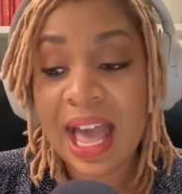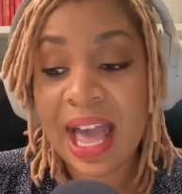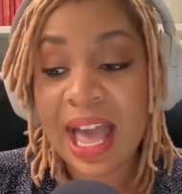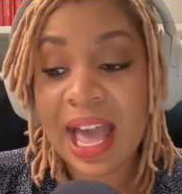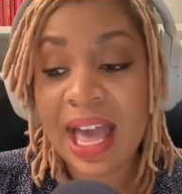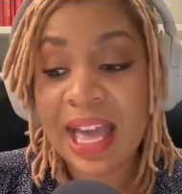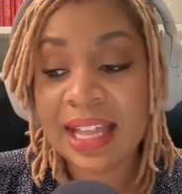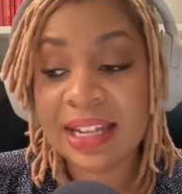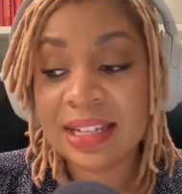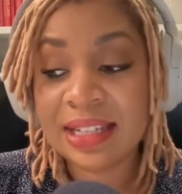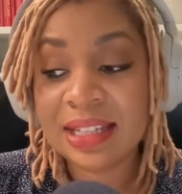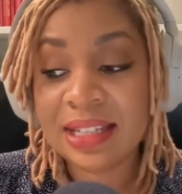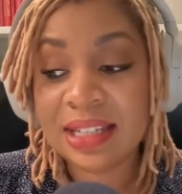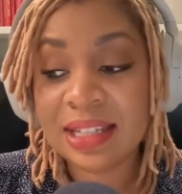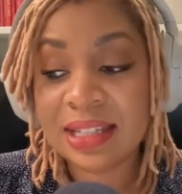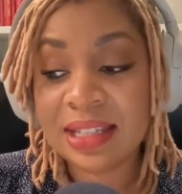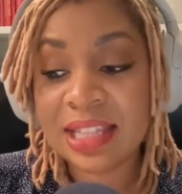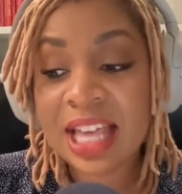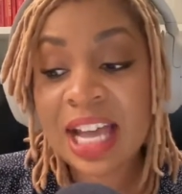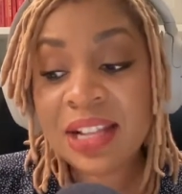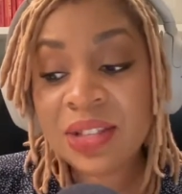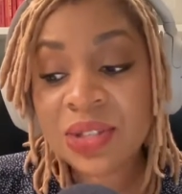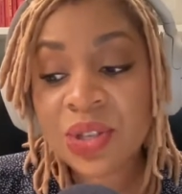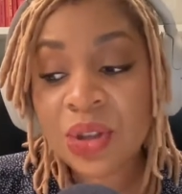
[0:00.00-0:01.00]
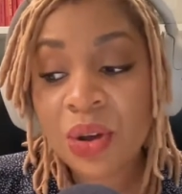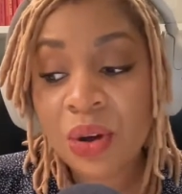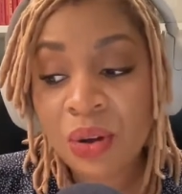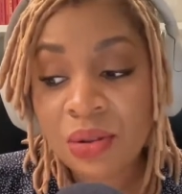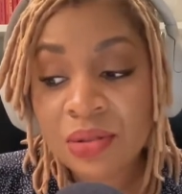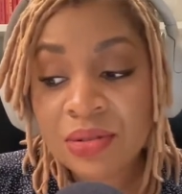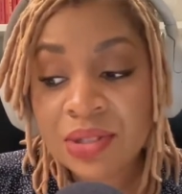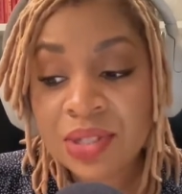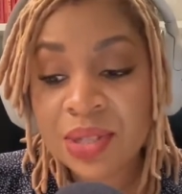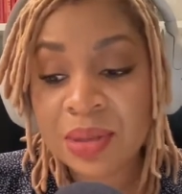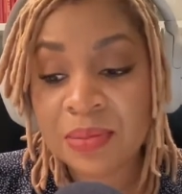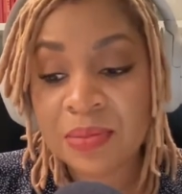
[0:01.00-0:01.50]
And that's
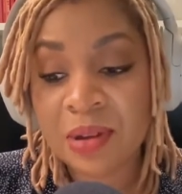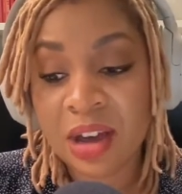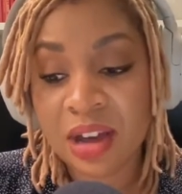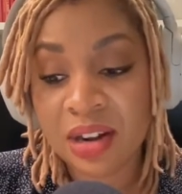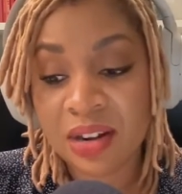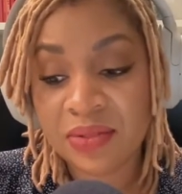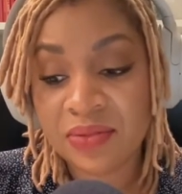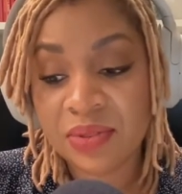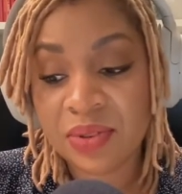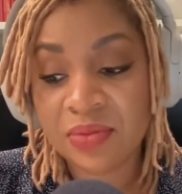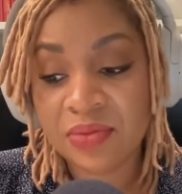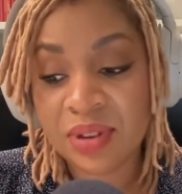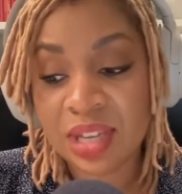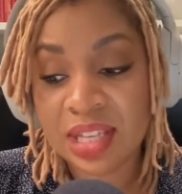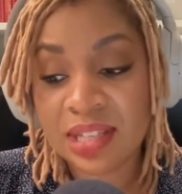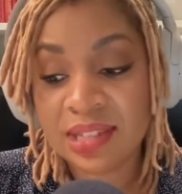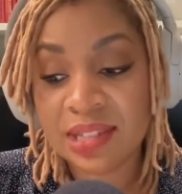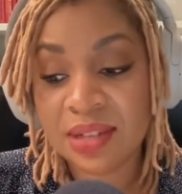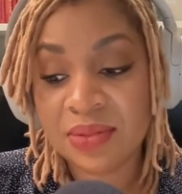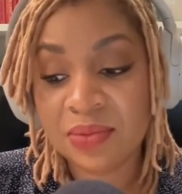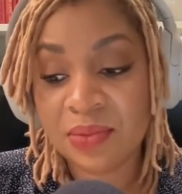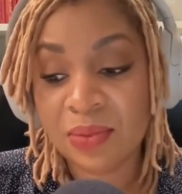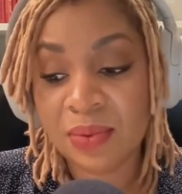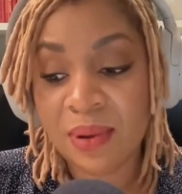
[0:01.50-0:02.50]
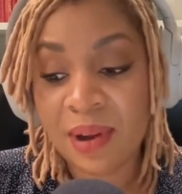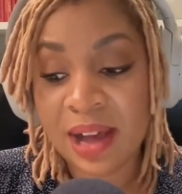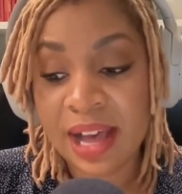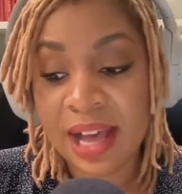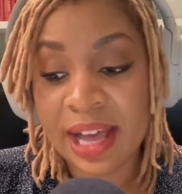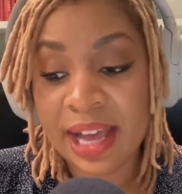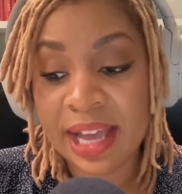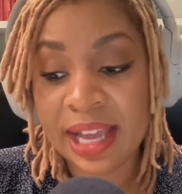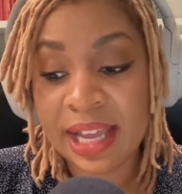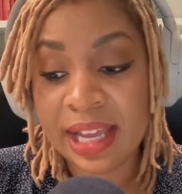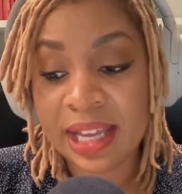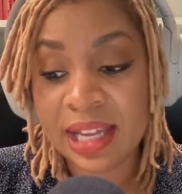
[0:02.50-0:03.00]
also part of the reason
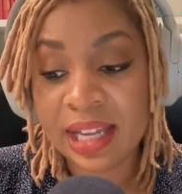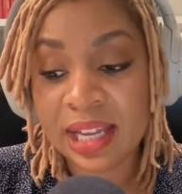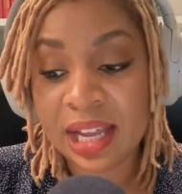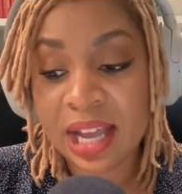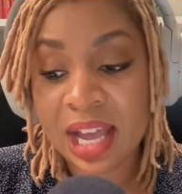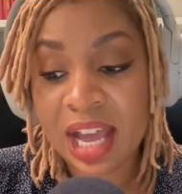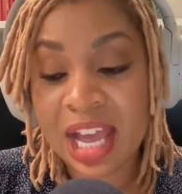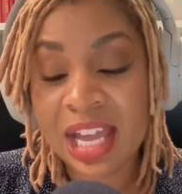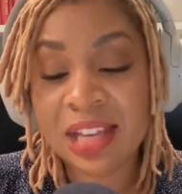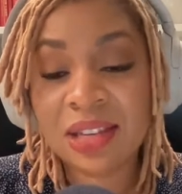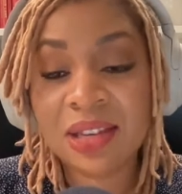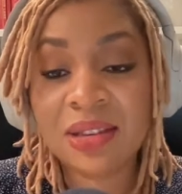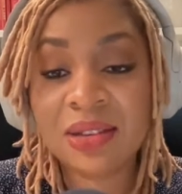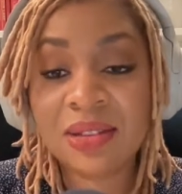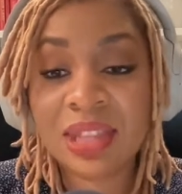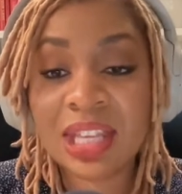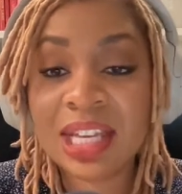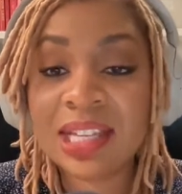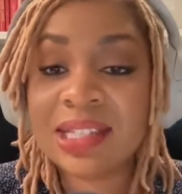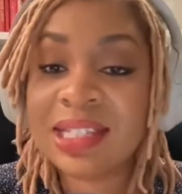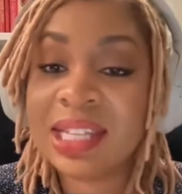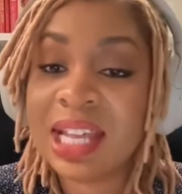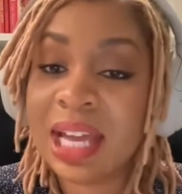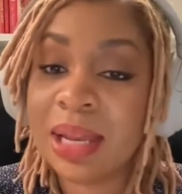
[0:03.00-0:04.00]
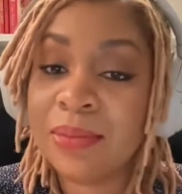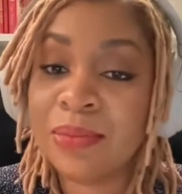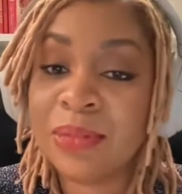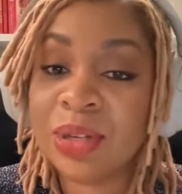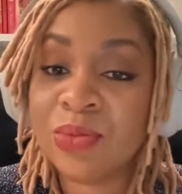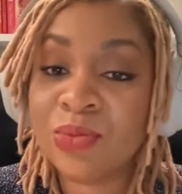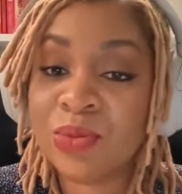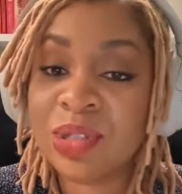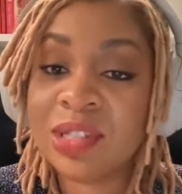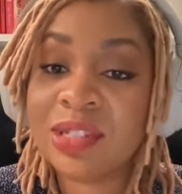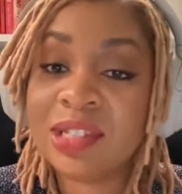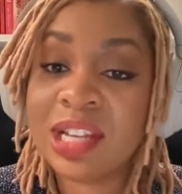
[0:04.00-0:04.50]
why I knew the
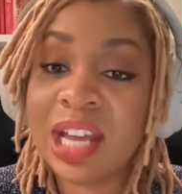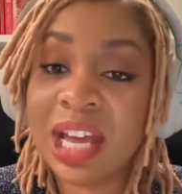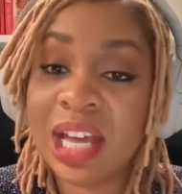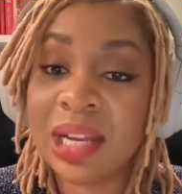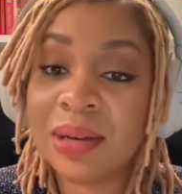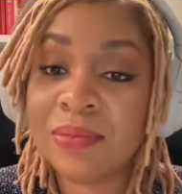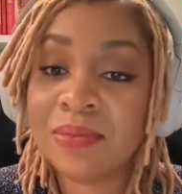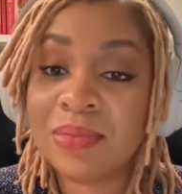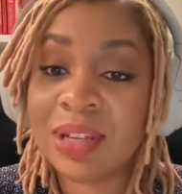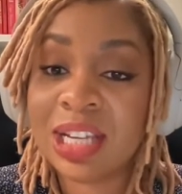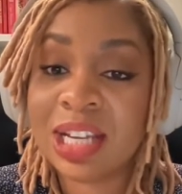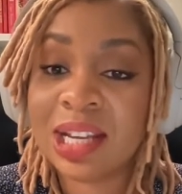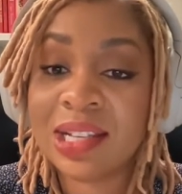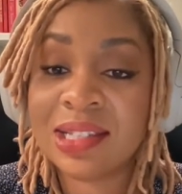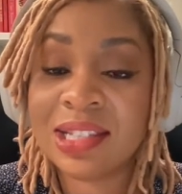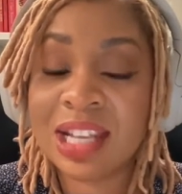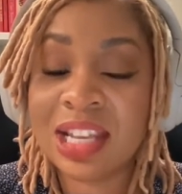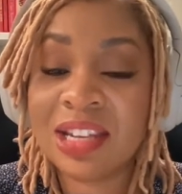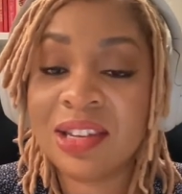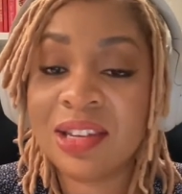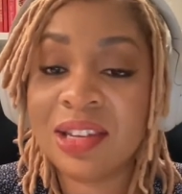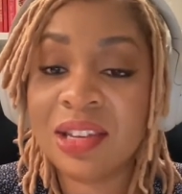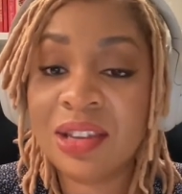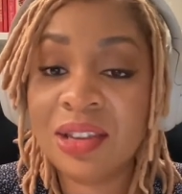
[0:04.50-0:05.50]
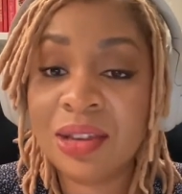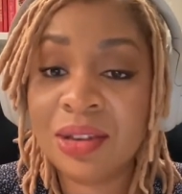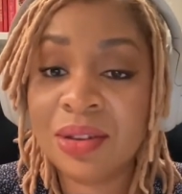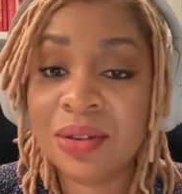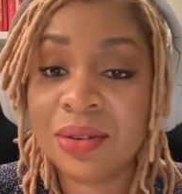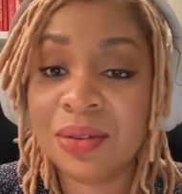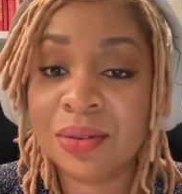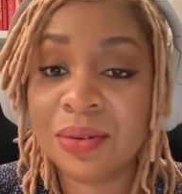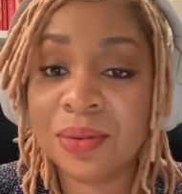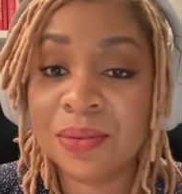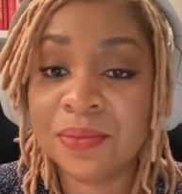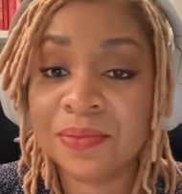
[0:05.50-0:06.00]
assignment was done because I
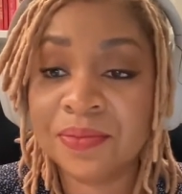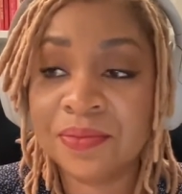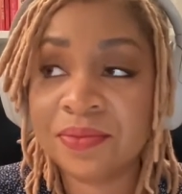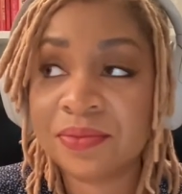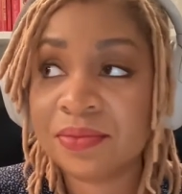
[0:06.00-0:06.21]
knew